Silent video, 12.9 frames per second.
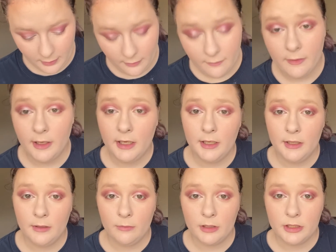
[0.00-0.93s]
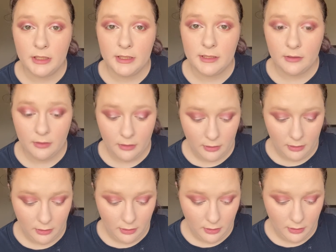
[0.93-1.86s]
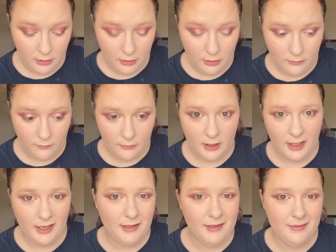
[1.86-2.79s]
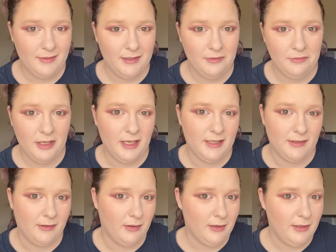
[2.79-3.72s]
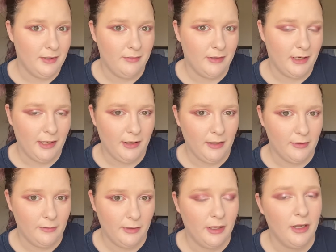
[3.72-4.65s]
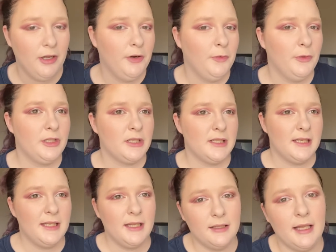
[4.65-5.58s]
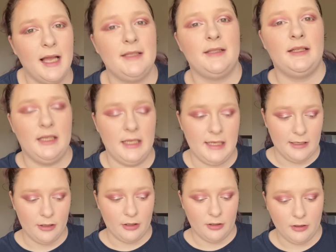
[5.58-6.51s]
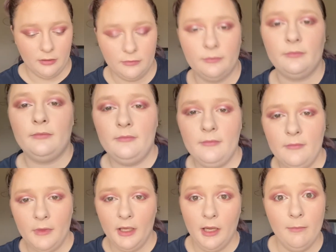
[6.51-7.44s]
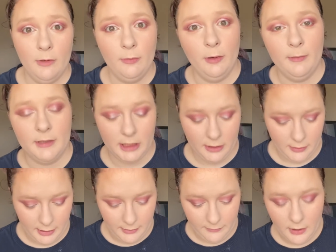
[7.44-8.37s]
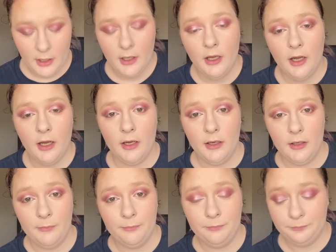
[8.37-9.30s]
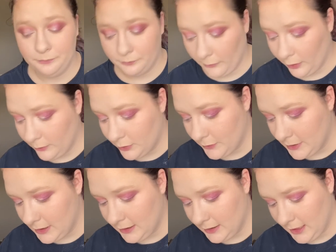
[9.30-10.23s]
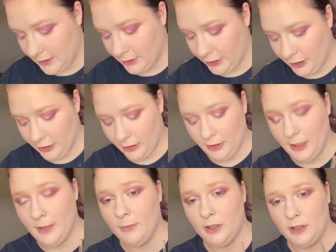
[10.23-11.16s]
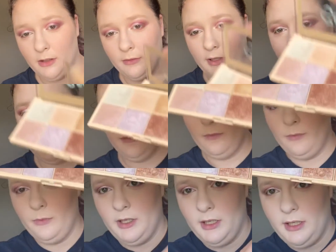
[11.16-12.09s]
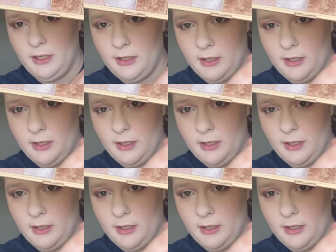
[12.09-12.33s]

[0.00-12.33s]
Fan brushes are kind of like what I started doing highlighter with, which was in the last year. I'm gonna move my chair again. Which was in the last year, and I'm gonna go in with,